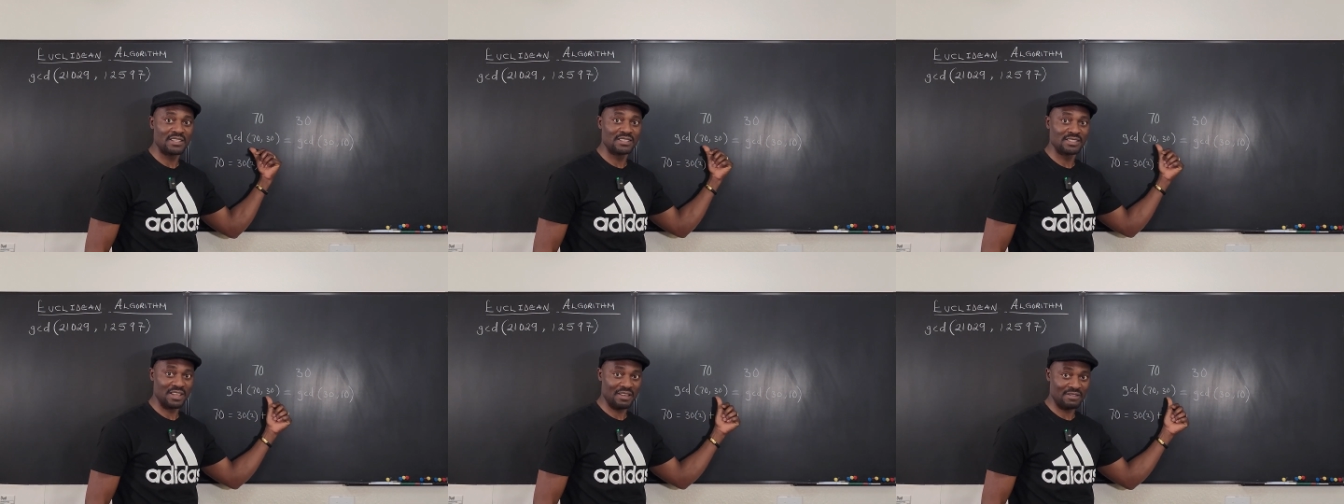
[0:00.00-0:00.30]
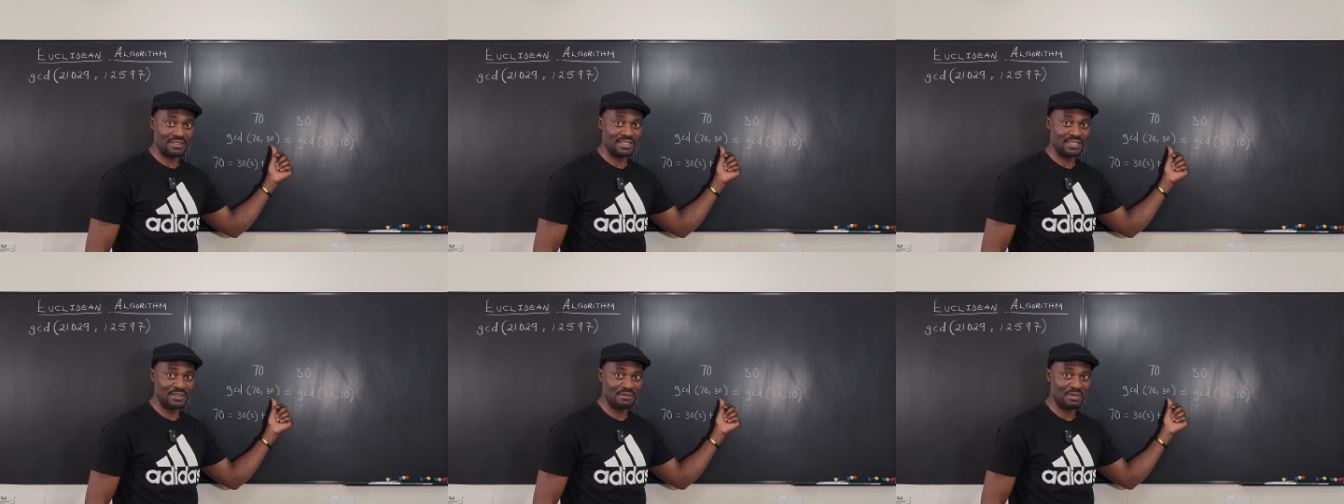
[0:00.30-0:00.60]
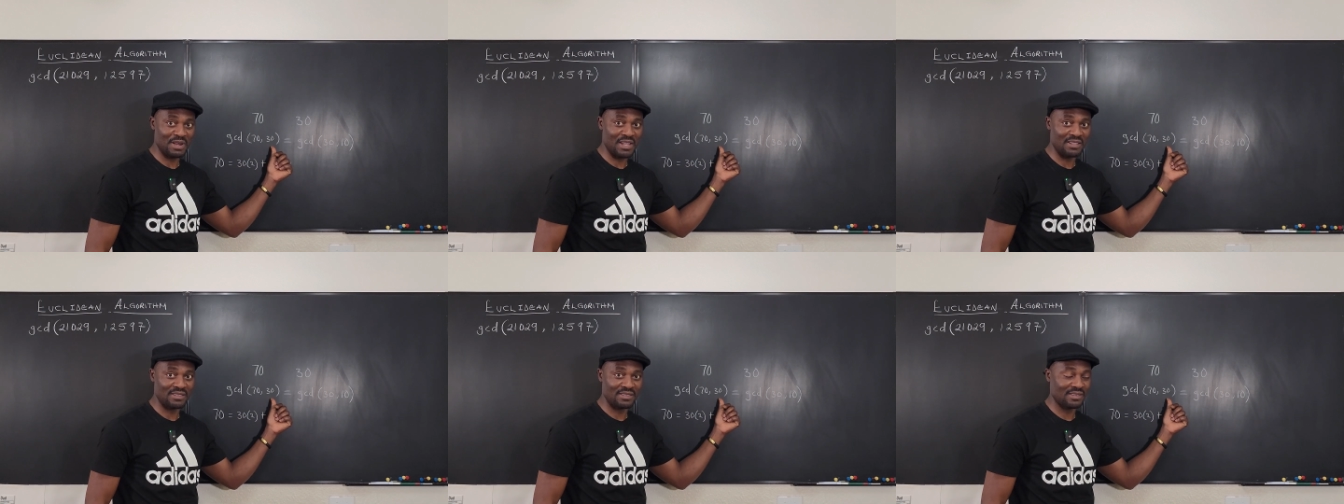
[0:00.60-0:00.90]
70
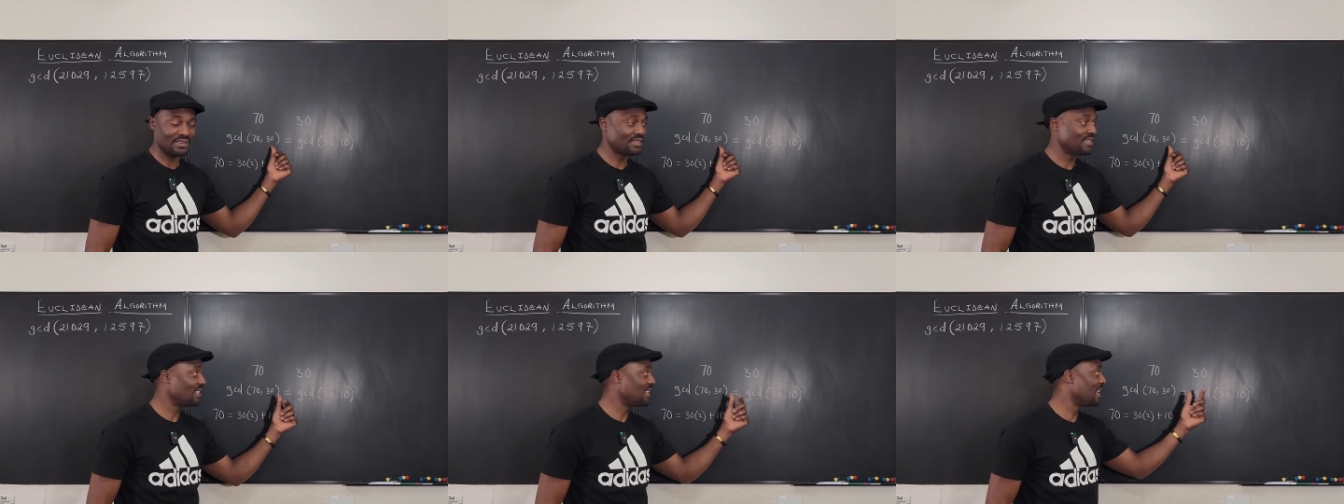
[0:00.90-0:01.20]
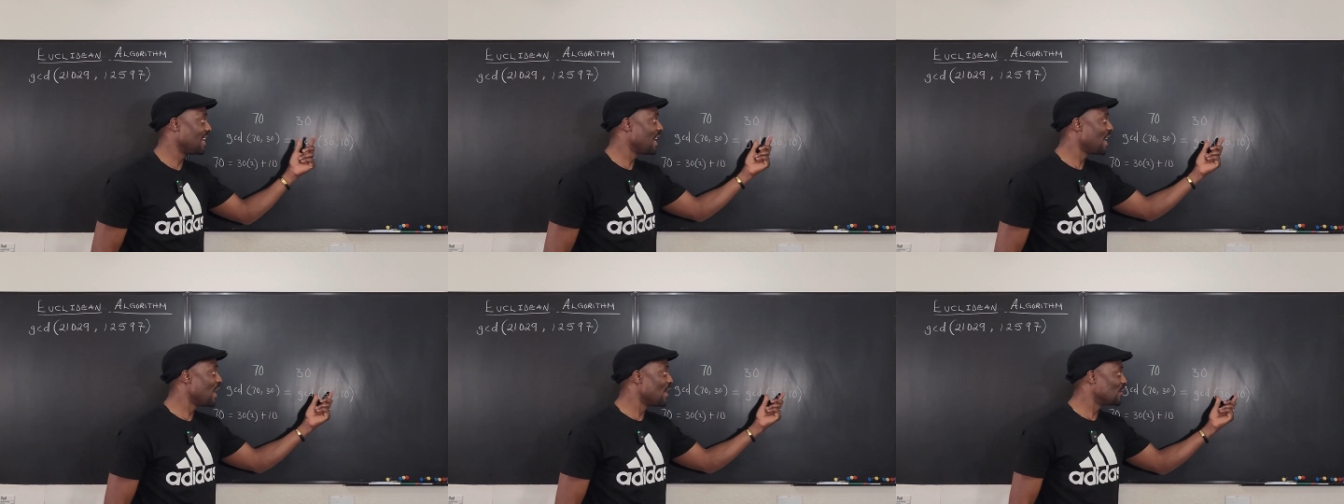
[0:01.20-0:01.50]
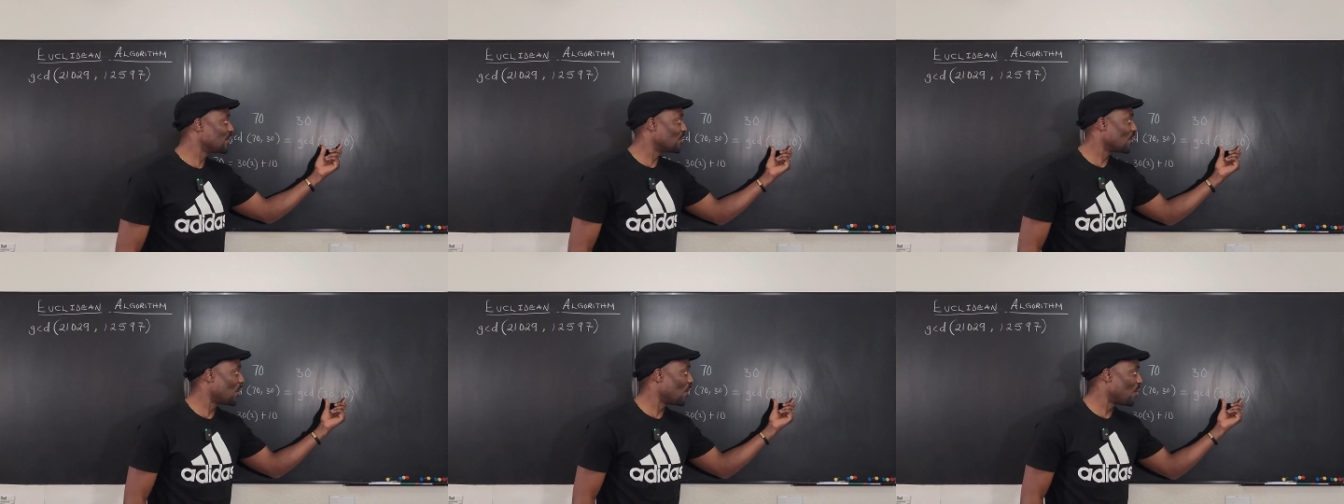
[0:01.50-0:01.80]
by 30,
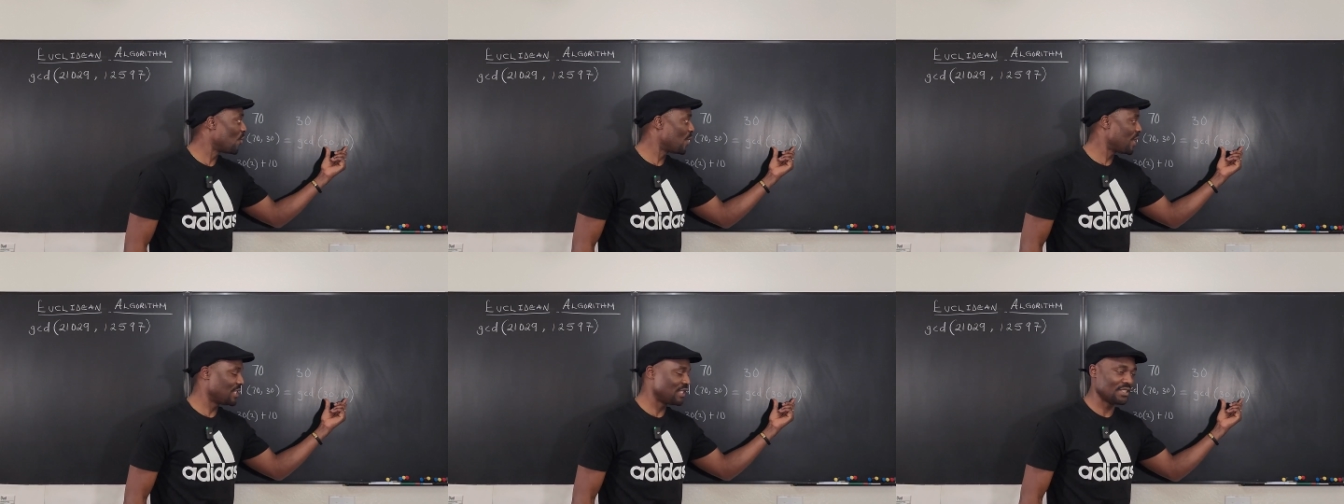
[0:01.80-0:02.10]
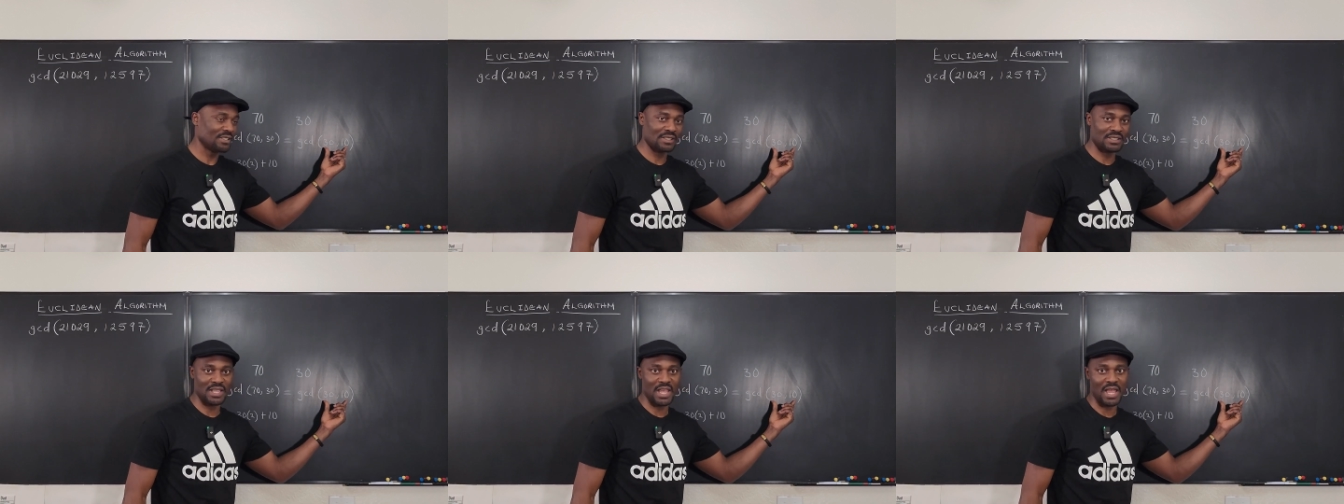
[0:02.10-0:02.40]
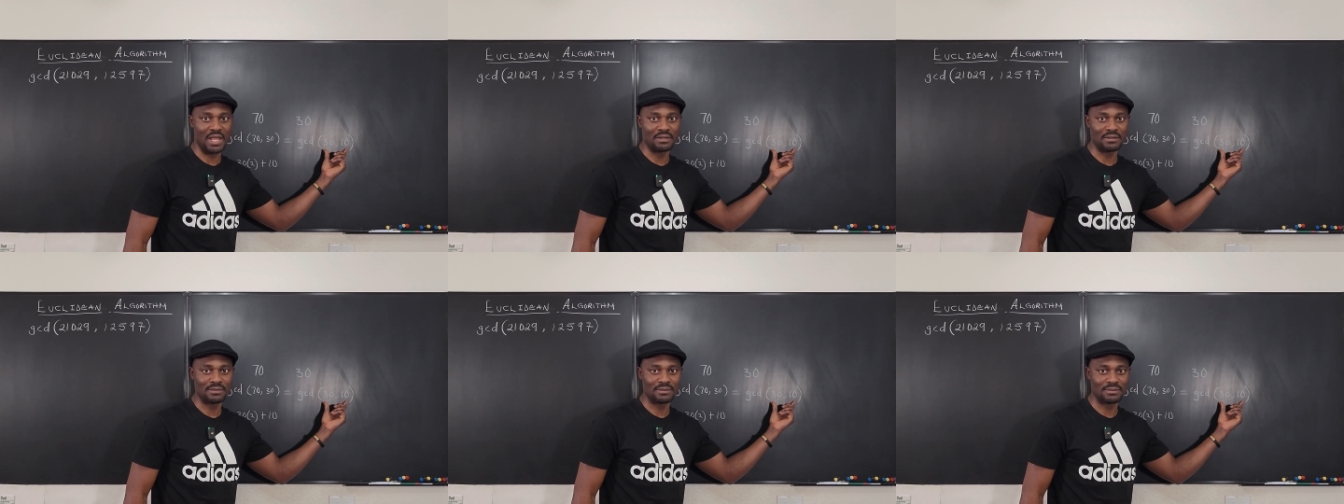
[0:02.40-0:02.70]
so which is
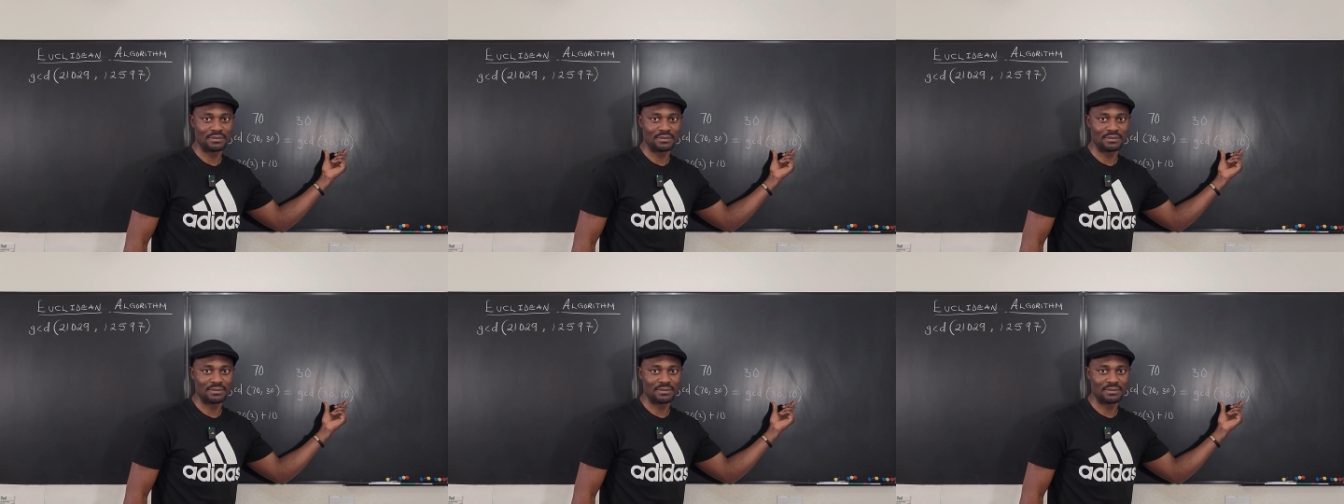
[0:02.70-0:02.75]
10.